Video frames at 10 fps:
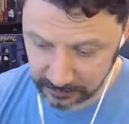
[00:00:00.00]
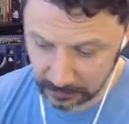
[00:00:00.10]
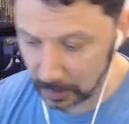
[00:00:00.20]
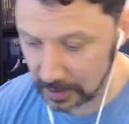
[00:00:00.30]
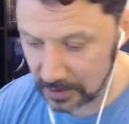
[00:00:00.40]

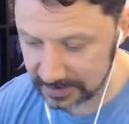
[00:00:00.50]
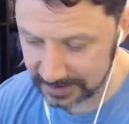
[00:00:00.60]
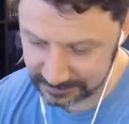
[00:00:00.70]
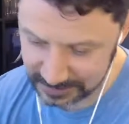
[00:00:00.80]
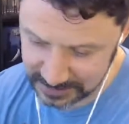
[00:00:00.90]
quality
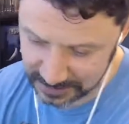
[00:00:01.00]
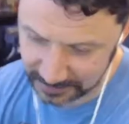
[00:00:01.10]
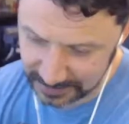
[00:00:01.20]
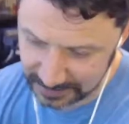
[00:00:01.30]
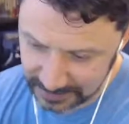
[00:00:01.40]
of it, so
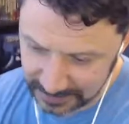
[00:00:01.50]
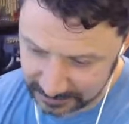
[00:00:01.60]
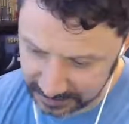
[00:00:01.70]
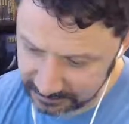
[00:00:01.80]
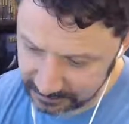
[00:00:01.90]

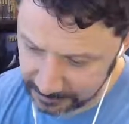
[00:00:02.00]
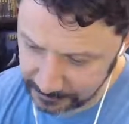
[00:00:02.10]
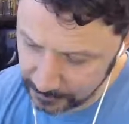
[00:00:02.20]
forgive me.